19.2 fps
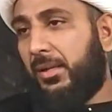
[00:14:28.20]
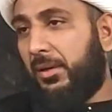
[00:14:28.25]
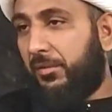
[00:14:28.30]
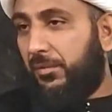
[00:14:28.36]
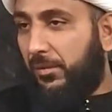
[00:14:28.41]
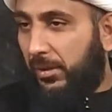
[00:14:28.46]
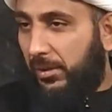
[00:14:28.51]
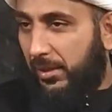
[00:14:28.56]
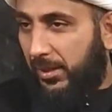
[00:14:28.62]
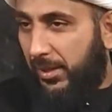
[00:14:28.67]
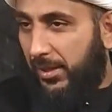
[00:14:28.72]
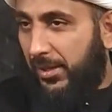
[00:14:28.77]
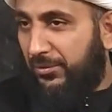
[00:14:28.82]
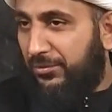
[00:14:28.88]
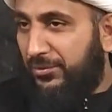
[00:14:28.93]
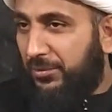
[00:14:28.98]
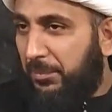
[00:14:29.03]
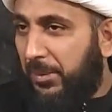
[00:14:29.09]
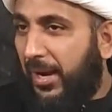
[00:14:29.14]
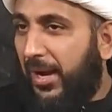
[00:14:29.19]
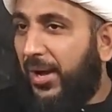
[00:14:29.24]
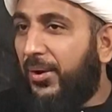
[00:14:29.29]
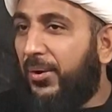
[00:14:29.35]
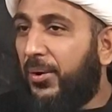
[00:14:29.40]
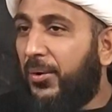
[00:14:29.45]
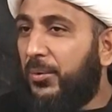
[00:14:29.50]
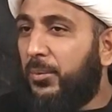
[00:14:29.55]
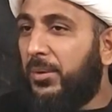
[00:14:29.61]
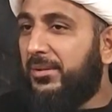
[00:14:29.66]
If Allah
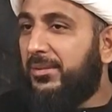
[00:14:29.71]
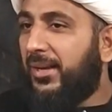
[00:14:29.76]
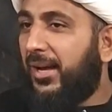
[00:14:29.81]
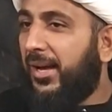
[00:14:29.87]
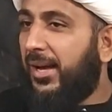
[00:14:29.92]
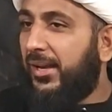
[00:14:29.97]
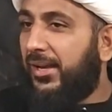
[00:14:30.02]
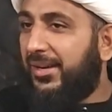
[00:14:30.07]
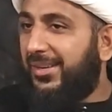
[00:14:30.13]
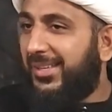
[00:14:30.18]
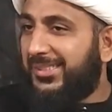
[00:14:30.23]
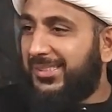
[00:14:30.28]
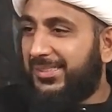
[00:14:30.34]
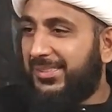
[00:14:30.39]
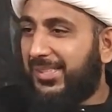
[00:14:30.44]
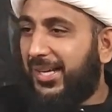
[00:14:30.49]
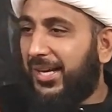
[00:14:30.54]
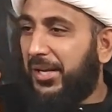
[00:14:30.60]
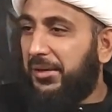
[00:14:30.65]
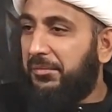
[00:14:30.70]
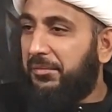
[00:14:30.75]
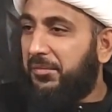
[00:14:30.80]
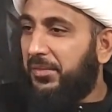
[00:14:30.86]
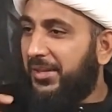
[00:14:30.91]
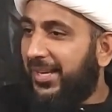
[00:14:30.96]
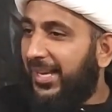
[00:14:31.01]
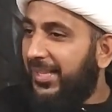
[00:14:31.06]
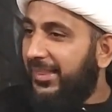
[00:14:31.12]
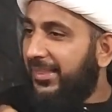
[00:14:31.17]
subhanahu wa ta'ala does not
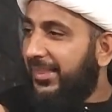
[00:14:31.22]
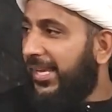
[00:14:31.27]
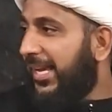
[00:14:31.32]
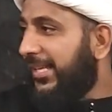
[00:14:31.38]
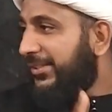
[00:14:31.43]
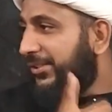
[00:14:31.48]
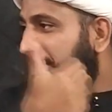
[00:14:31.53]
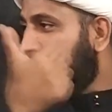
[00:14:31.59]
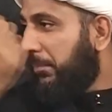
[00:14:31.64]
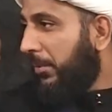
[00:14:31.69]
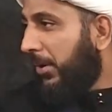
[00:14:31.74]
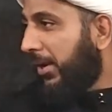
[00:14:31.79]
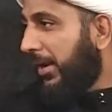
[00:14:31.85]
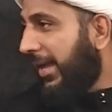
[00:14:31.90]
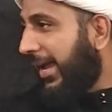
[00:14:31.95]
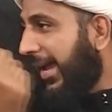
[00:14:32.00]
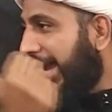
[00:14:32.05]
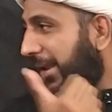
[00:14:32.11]
forget that small